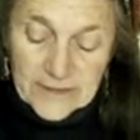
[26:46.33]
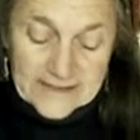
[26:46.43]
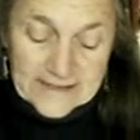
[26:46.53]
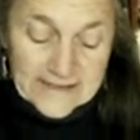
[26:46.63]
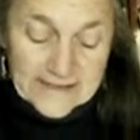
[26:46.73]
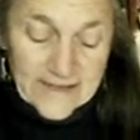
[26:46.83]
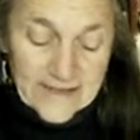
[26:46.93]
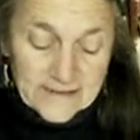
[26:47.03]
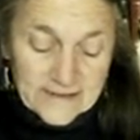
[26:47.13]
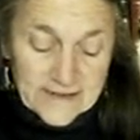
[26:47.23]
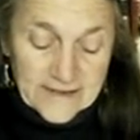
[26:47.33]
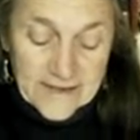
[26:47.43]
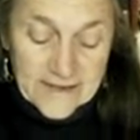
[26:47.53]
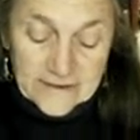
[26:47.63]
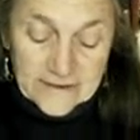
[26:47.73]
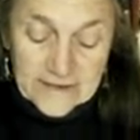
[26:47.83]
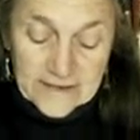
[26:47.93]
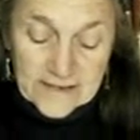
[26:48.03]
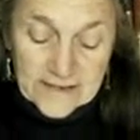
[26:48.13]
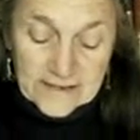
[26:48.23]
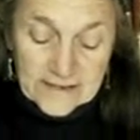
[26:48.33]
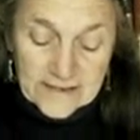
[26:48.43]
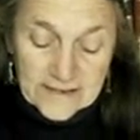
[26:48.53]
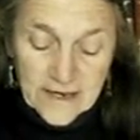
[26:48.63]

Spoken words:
scales and exercises,